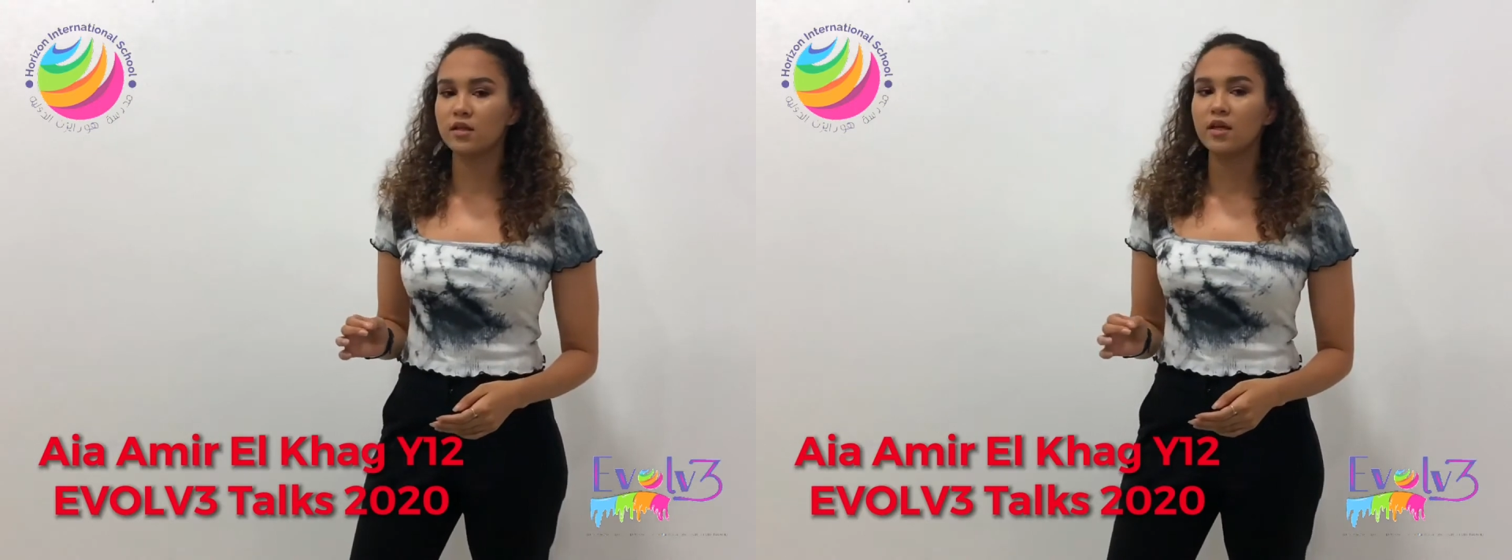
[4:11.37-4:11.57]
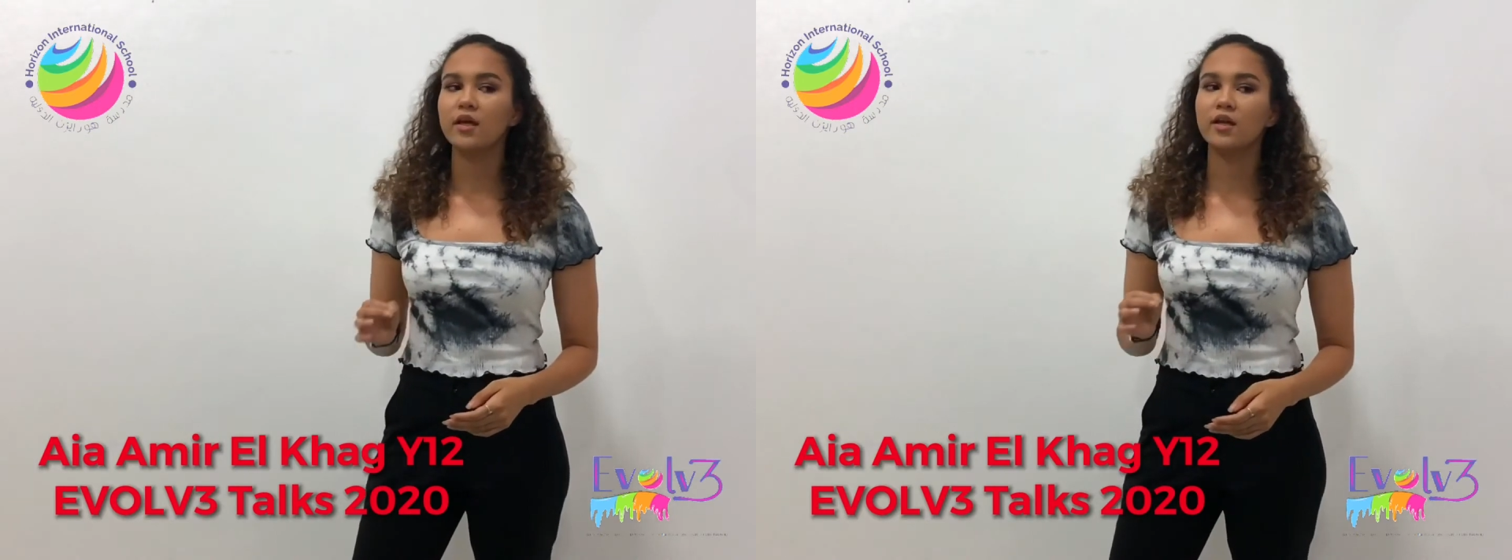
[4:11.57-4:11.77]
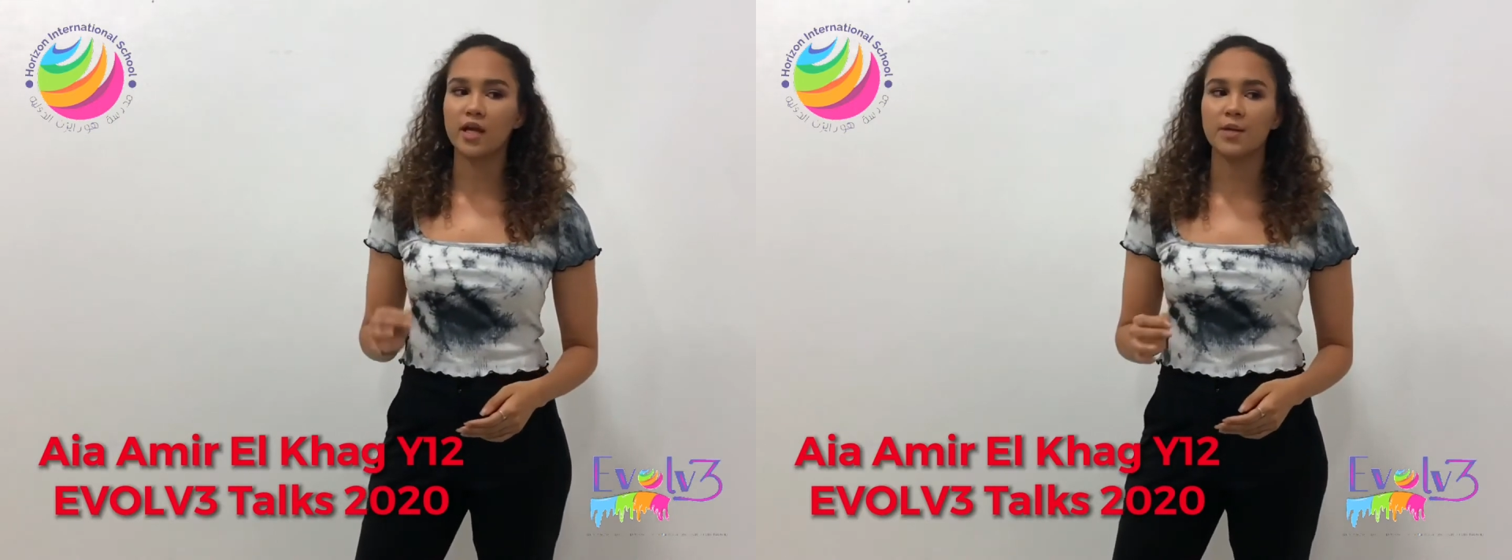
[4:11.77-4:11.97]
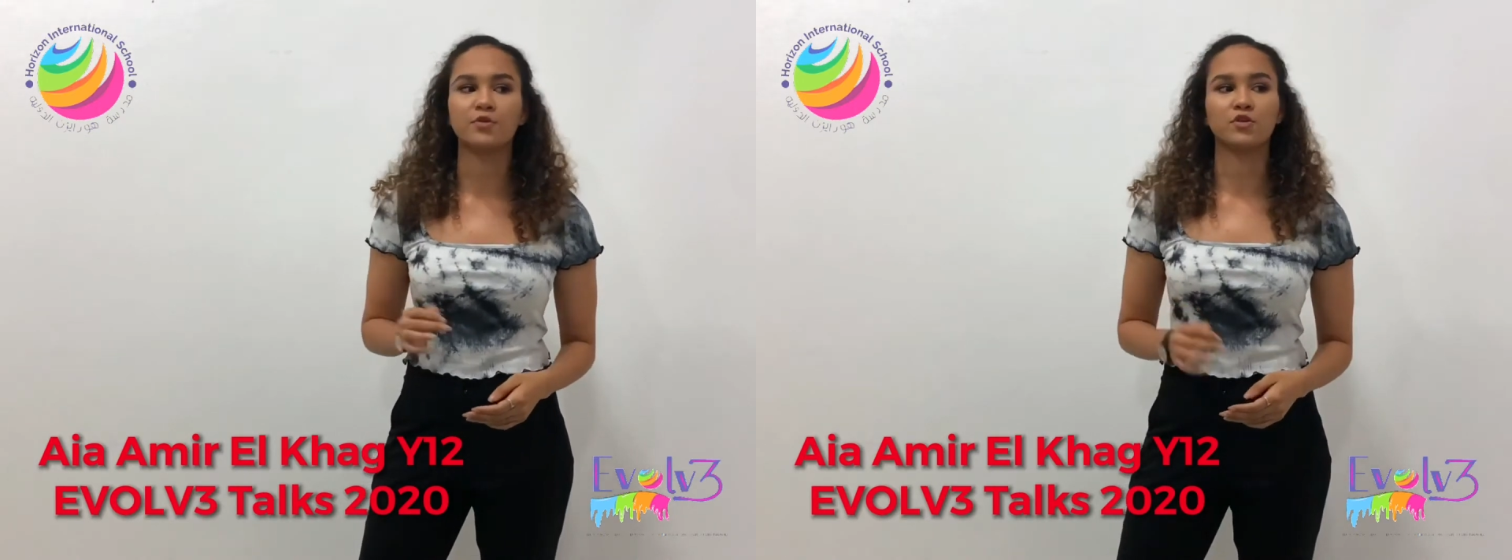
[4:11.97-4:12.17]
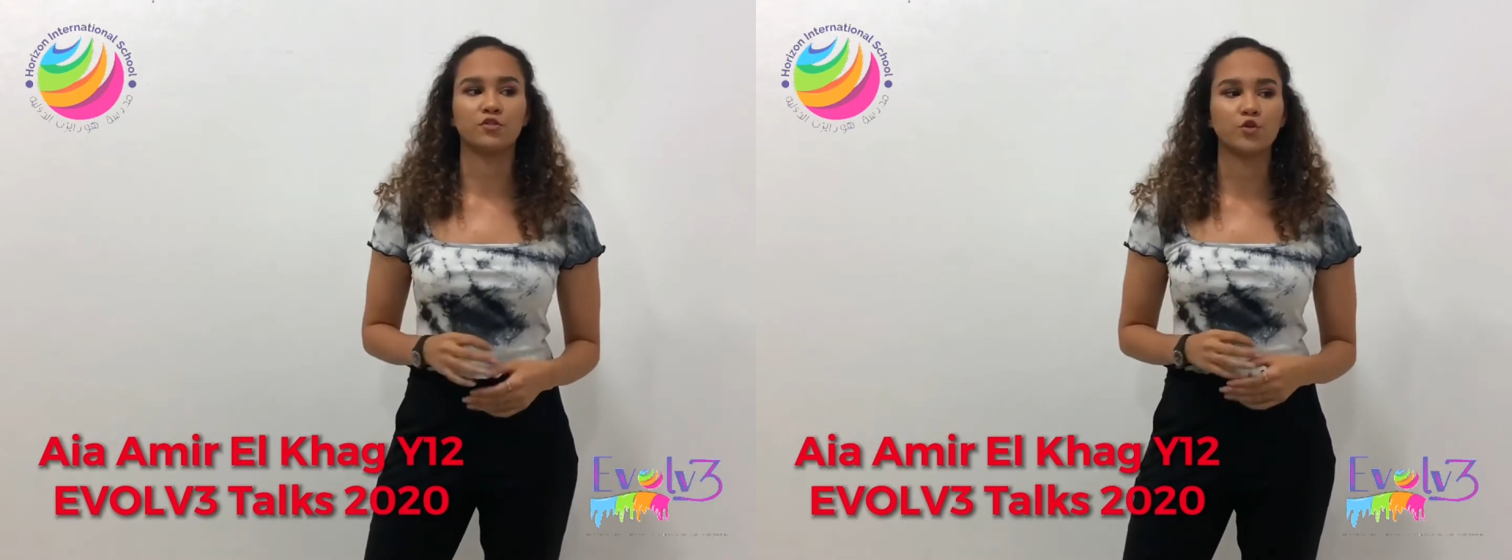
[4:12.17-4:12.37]
in April
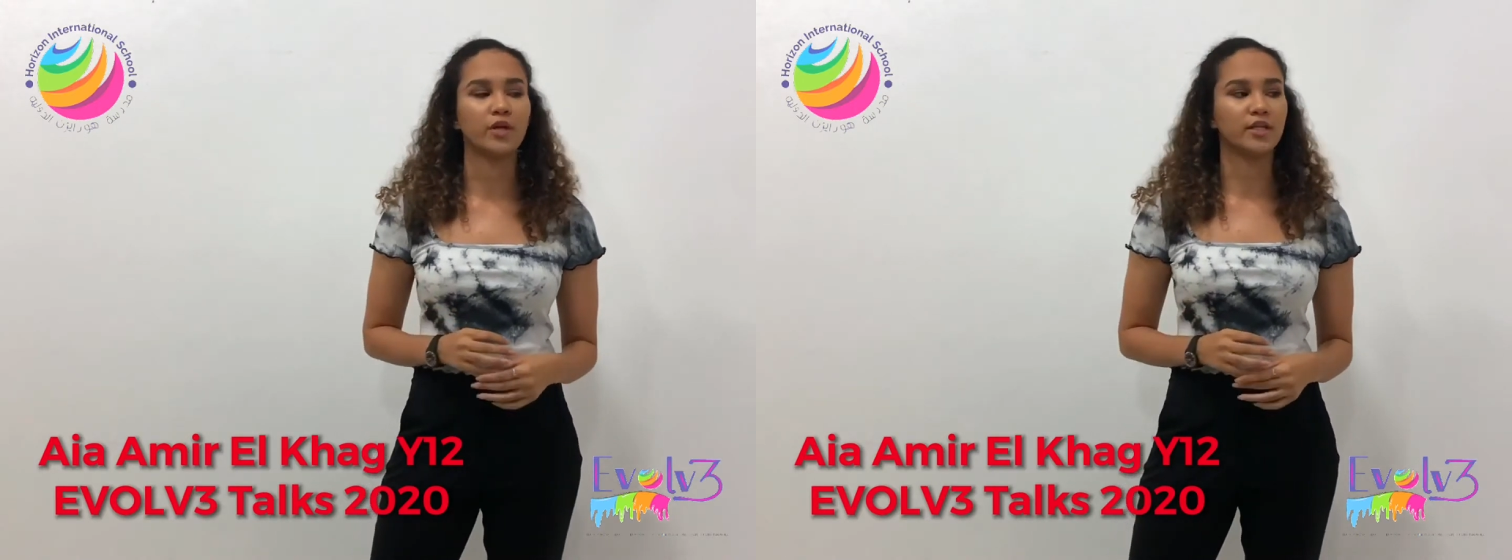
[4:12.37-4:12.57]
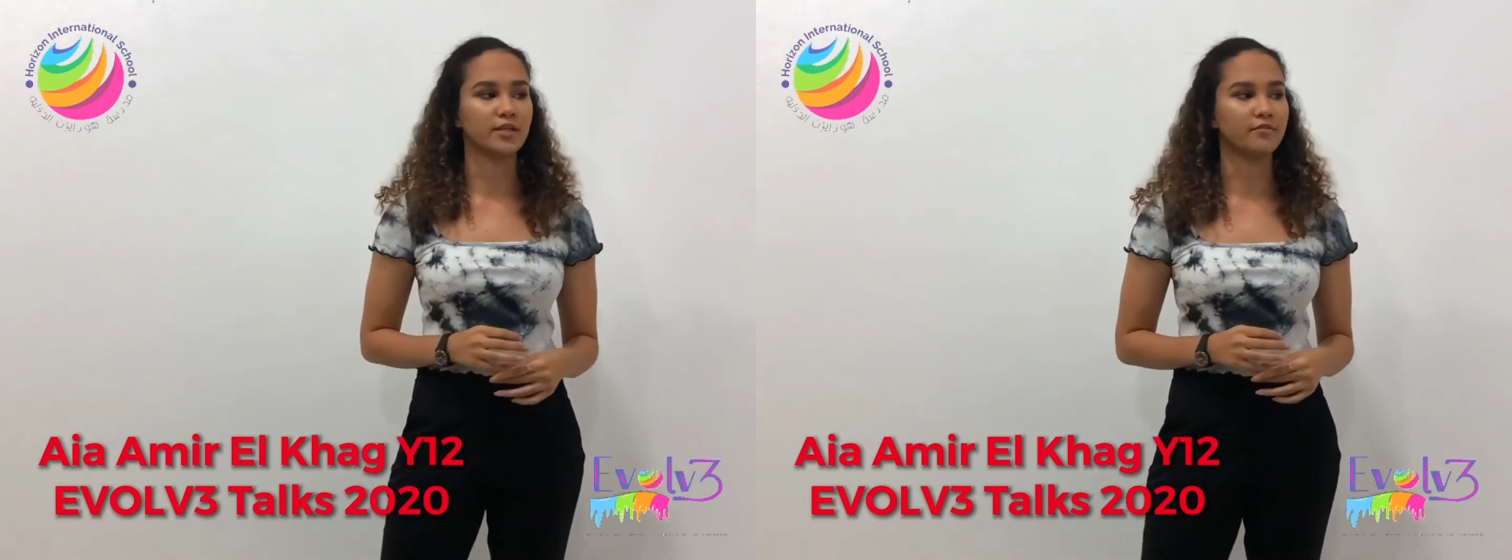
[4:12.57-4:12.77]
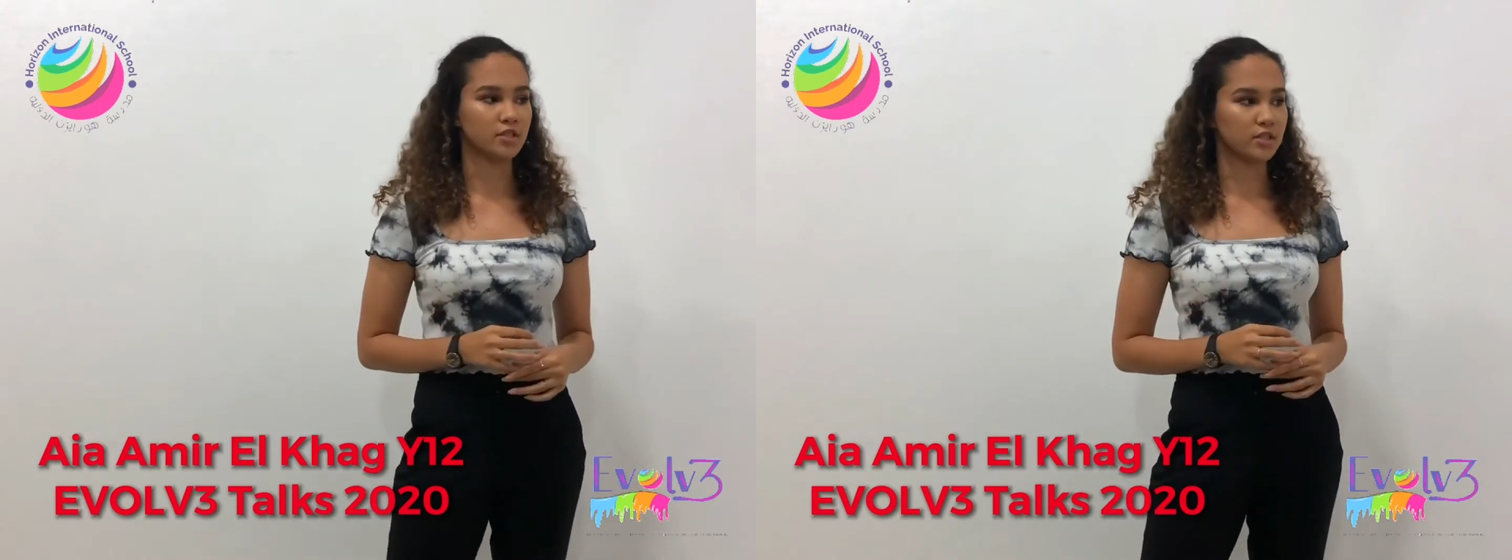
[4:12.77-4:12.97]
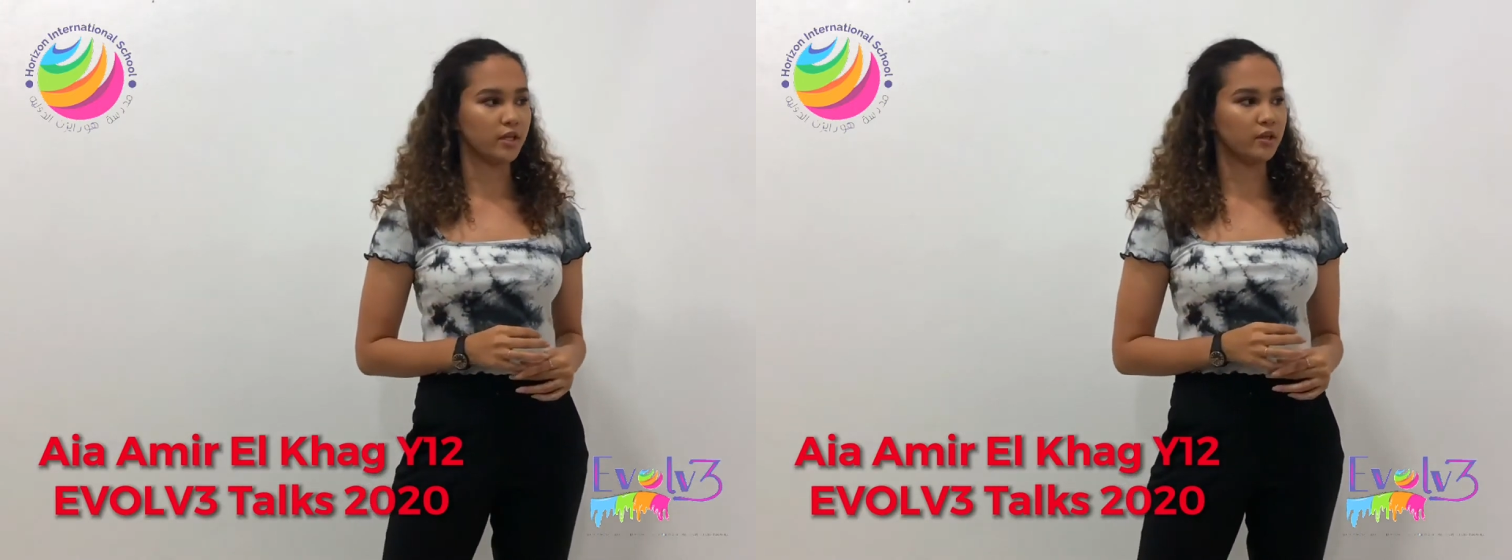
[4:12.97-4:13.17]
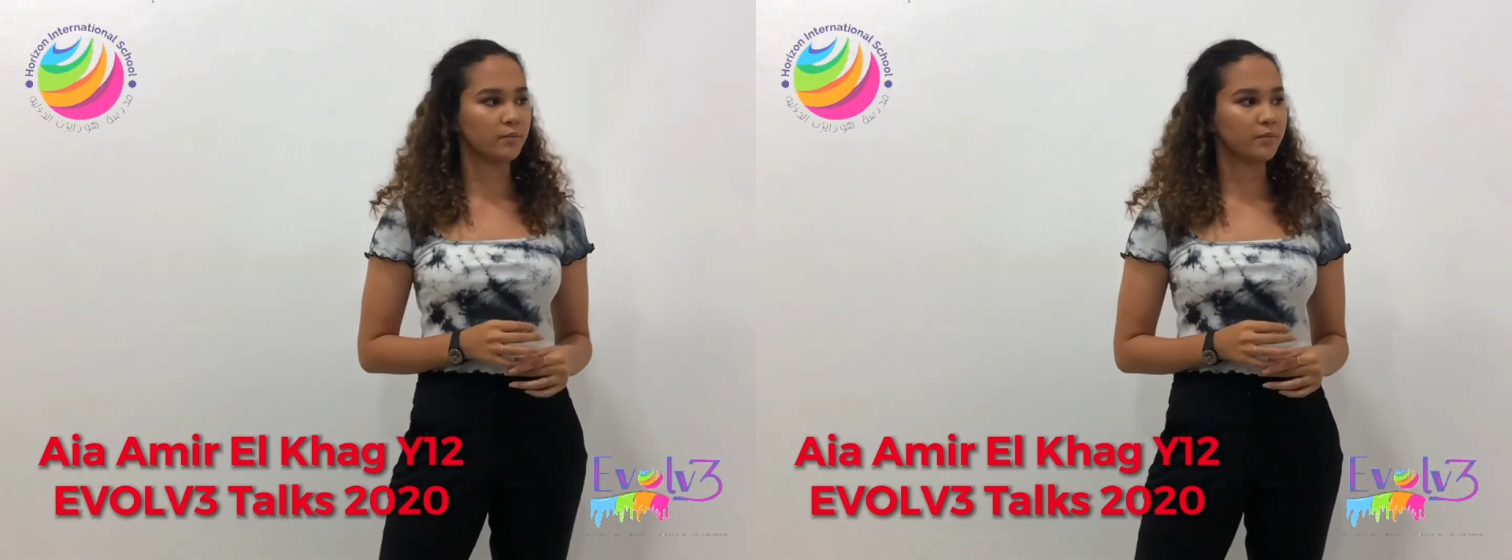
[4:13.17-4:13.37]
of 2017,